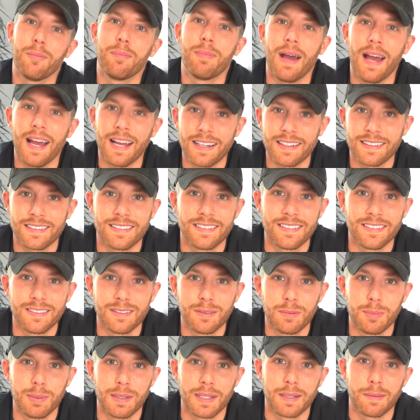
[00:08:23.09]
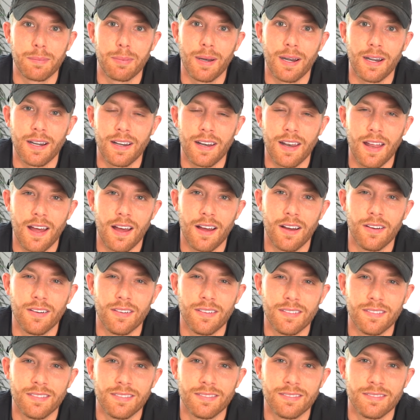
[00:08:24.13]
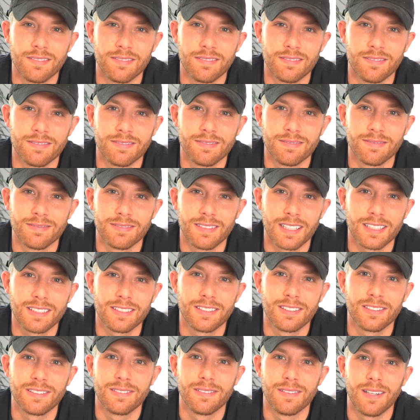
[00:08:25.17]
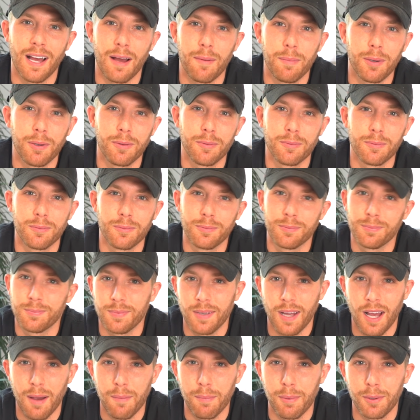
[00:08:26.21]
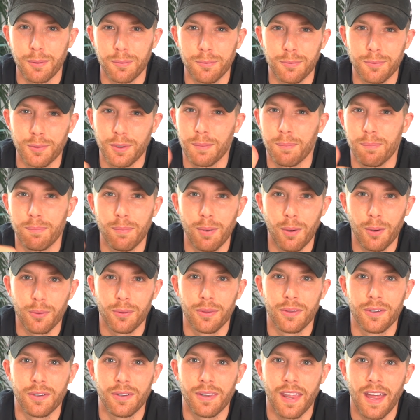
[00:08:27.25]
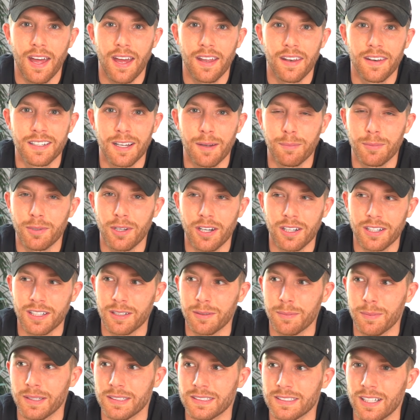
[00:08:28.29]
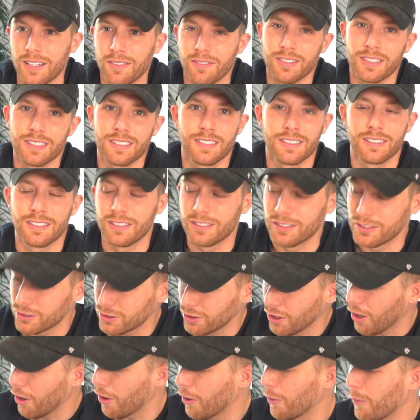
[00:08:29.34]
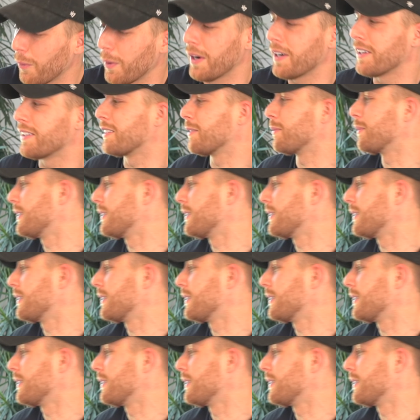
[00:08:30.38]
back to Big Bear now. Let's, how about, how about we both do that? I'm talking to myself. This is so weird to